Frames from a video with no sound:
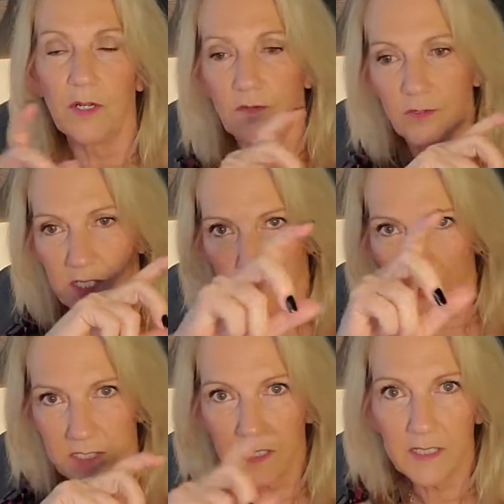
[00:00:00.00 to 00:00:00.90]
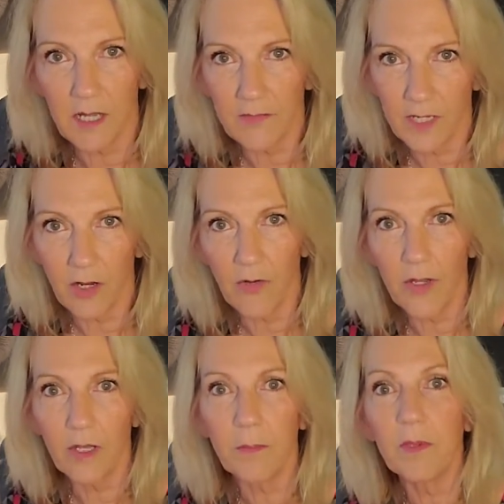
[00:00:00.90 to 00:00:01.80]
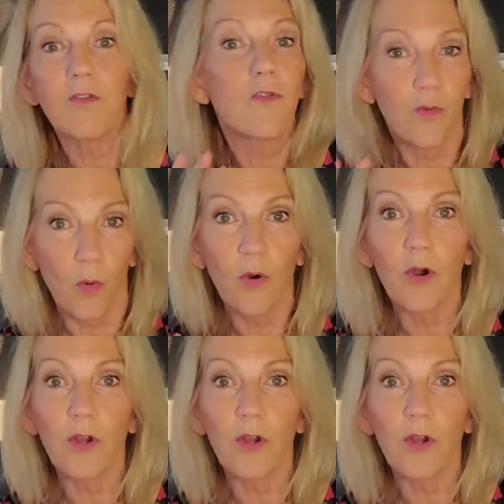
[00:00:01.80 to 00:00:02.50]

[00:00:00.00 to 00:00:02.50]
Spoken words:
for spritzing down the area before